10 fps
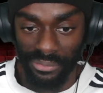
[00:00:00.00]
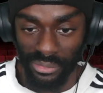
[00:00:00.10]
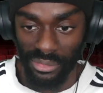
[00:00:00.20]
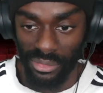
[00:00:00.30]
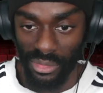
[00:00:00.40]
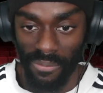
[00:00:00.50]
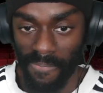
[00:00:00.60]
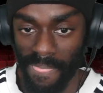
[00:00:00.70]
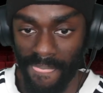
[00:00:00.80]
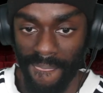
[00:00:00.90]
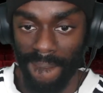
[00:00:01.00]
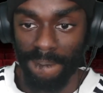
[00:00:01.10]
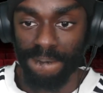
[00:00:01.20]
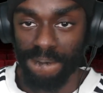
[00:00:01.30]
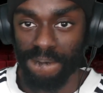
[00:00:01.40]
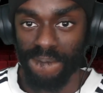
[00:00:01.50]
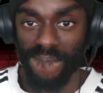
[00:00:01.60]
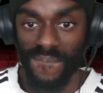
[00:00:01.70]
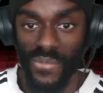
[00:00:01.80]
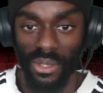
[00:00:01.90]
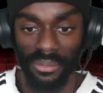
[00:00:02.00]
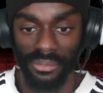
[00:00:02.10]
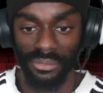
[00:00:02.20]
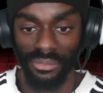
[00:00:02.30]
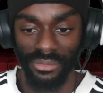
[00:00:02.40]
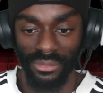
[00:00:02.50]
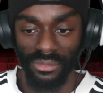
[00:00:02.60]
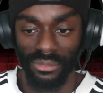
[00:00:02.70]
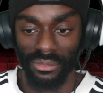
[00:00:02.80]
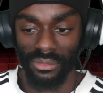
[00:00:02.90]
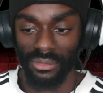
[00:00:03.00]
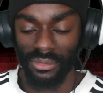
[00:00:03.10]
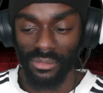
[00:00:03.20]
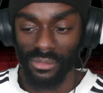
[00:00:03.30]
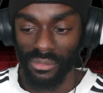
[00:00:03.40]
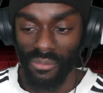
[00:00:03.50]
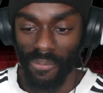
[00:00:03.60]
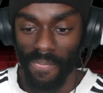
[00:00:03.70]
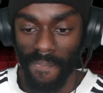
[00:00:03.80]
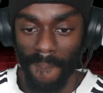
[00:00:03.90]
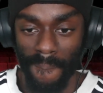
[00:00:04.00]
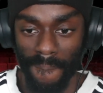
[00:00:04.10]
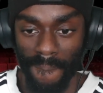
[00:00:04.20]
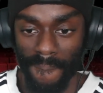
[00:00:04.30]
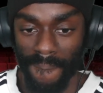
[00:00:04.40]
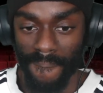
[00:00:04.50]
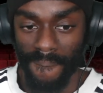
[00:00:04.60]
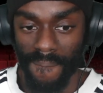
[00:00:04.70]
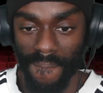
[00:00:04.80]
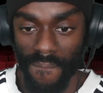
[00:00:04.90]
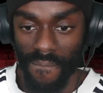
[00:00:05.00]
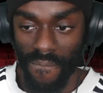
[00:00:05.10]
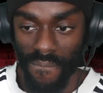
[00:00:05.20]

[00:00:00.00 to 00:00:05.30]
No one is speaking in this clip.